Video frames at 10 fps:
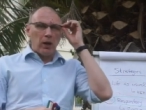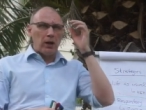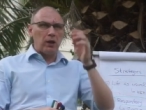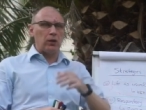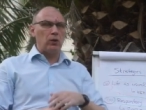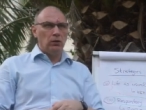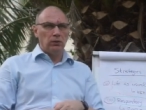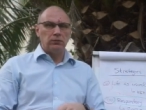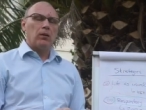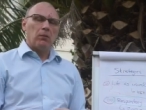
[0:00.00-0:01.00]
I hear you,
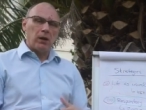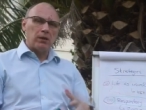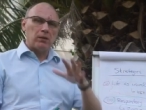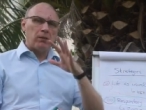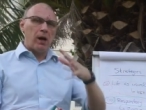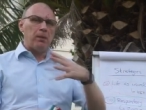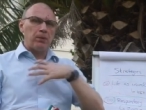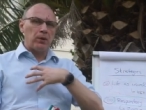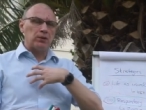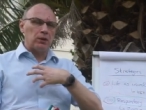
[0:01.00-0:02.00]
but in my
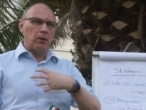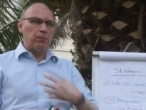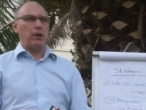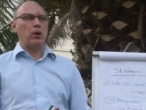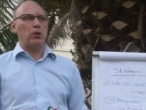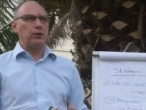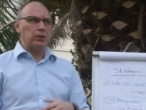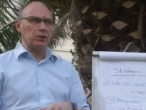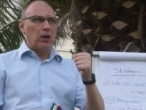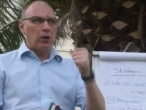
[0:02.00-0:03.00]
personal
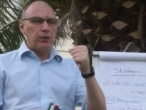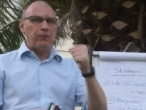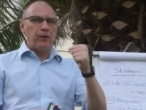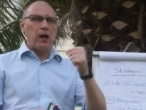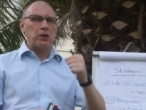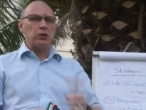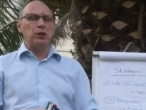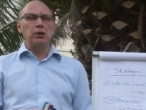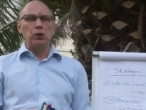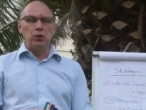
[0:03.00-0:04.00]
priorities, you know, the
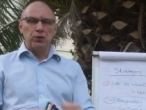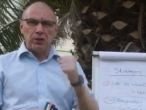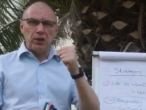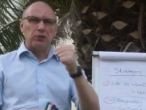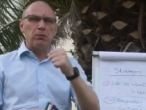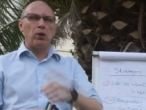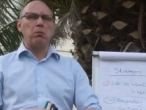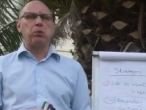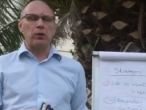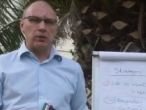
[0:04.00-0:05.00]
functional use is more
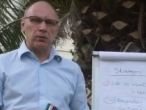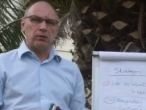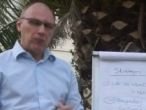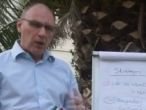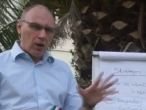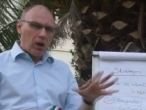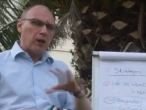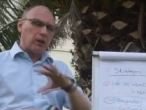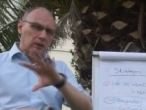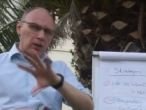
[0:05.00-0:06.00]
important. You know, I
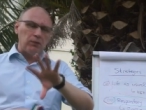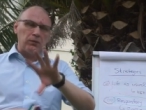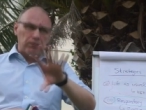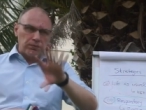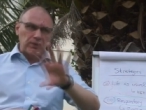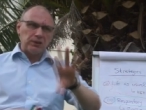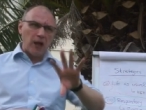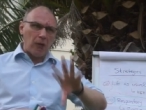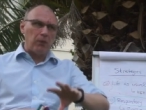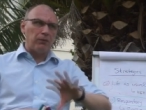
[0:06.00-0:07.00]
can give you
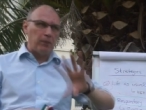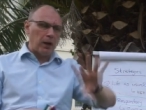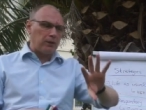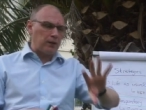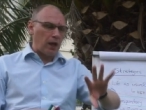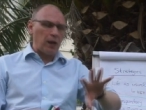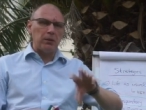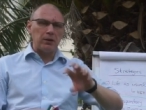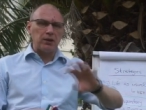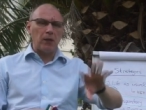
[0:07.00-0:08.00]
some of my time
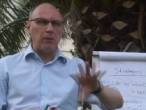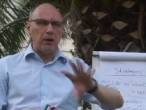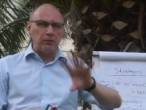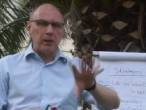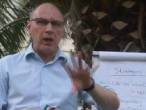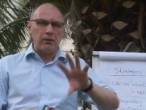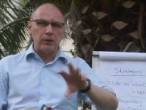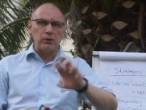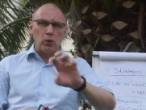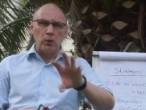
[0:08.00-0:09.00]
and some of my
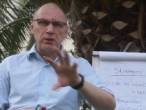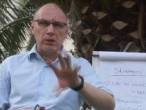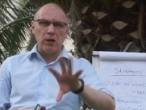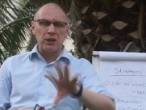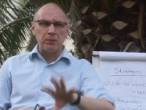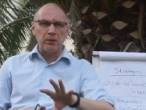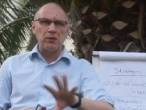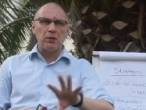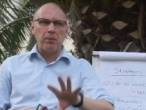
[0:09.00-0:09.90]
effort towards the respiratory